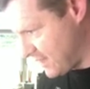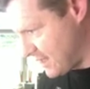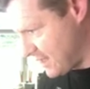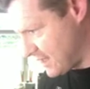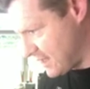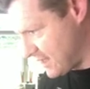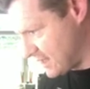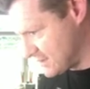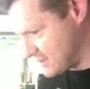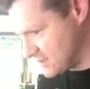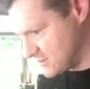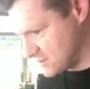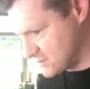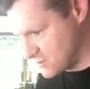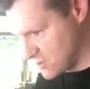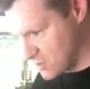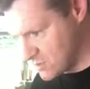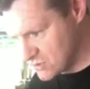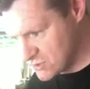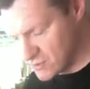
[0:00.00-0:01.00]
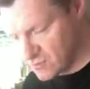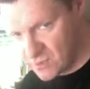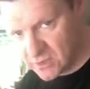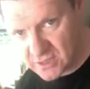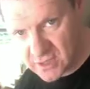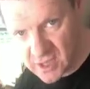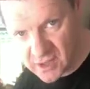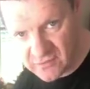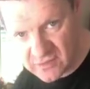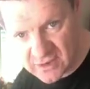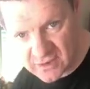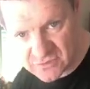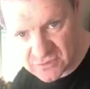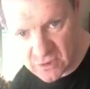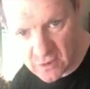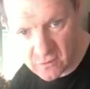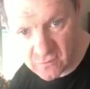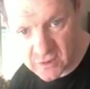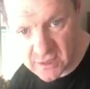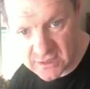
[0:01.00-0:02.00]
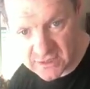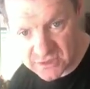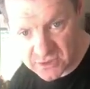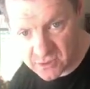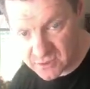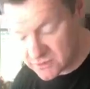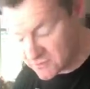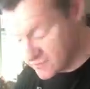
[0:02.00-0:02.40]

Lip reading: had so much of one coffee left over and so much of